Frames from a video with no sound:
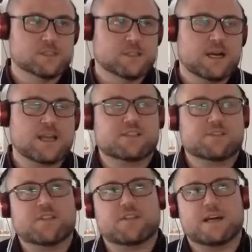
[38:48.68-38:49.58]
Okay,
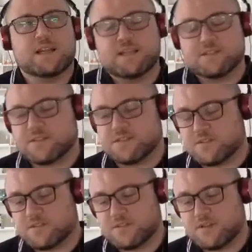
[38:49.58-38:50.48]
so I think that leads
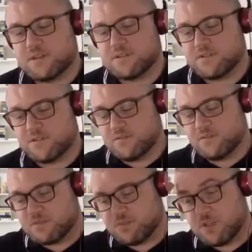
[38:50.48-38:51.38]
us
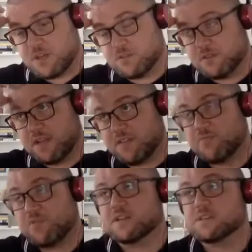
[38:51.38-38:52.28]
into some of the other
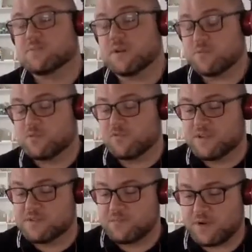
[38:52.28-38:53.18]
prizes, maybe more
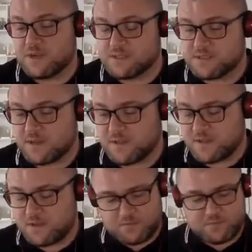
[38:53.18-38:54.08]
recent prizes that I
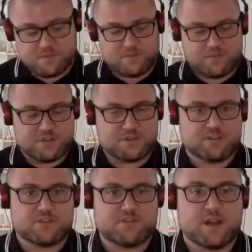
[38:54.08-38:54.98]
think have arisen
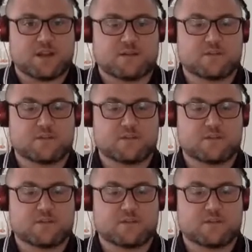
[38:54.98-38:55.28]
to try and